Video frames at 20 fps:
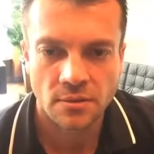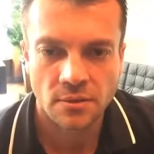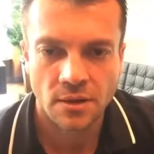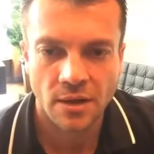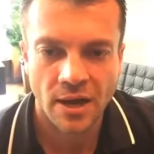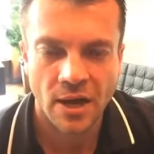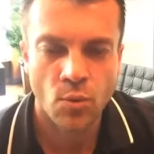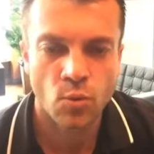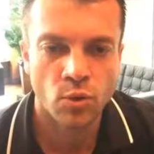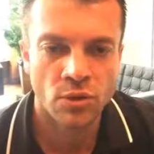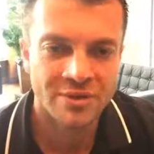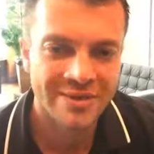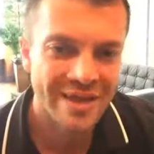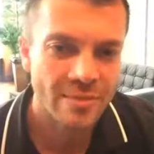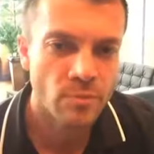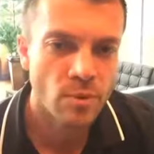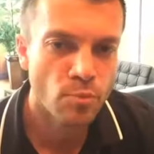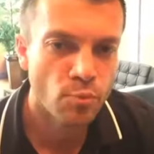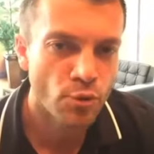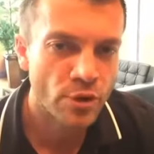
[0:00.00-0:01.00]
I will
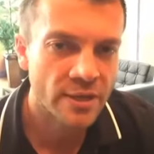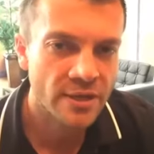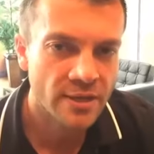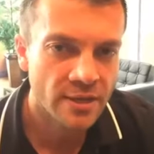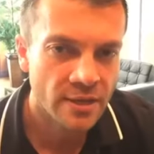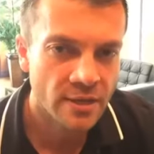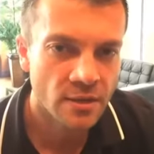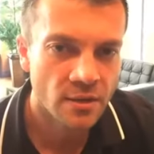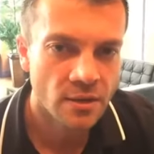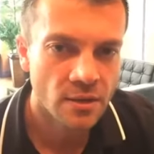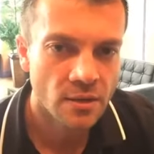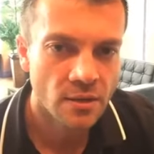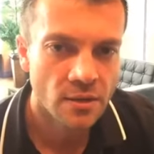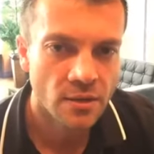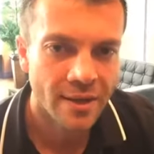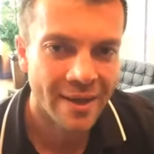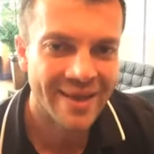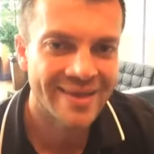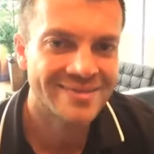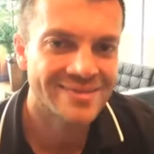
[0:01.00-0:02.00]
not be bringing in
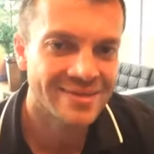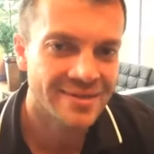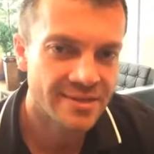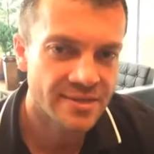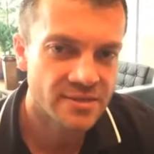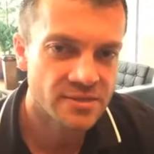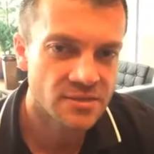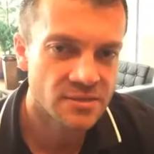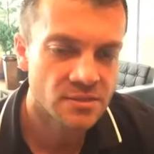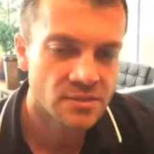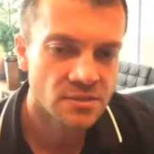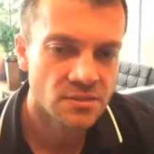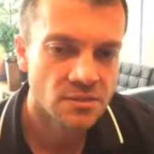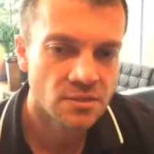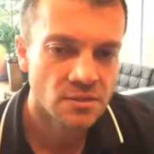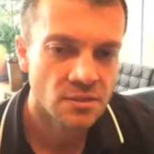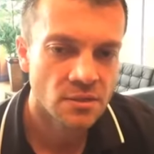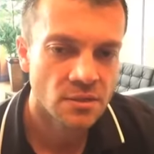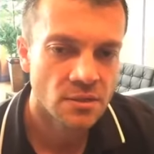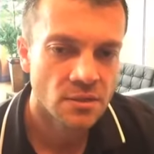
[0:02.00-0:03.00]
as it is.
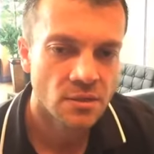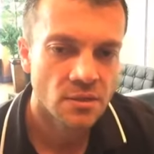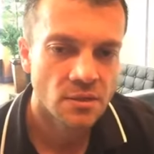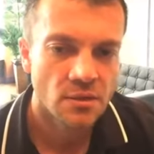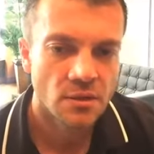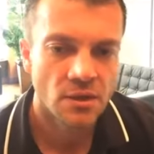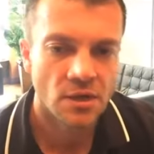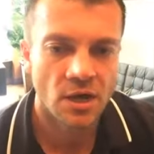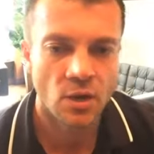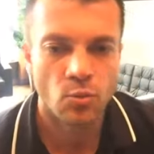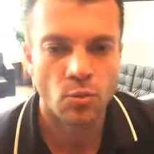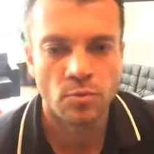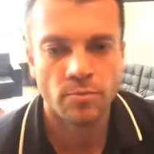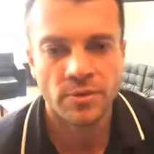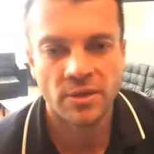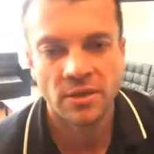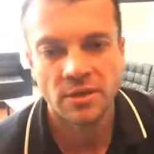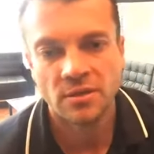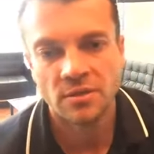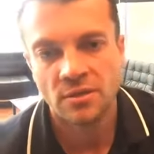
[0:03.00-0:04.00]
I will
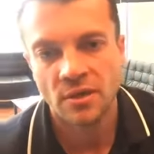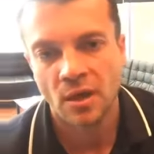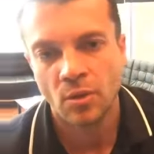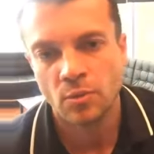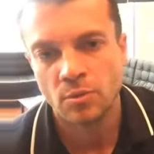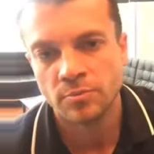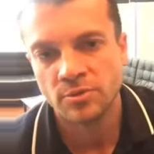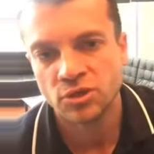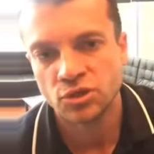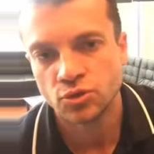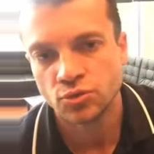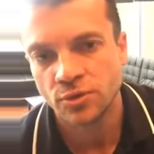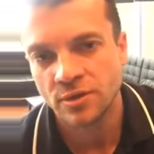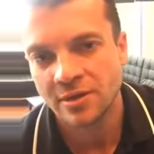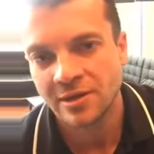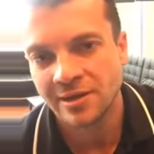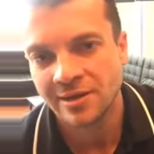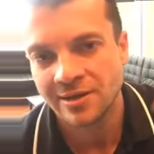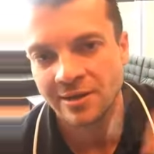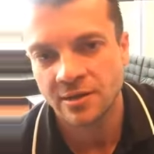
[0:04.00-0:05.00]
be
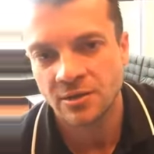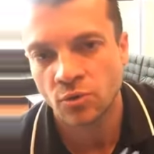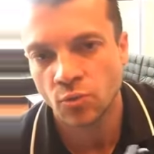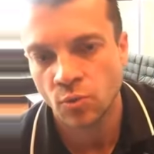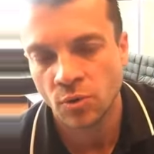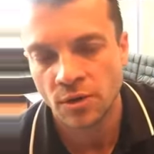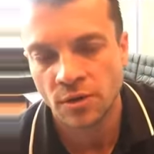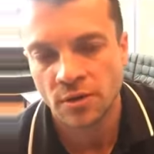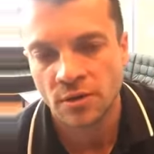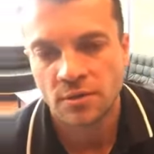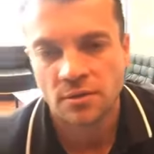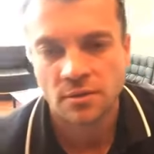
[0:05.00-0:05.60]
shooting another one,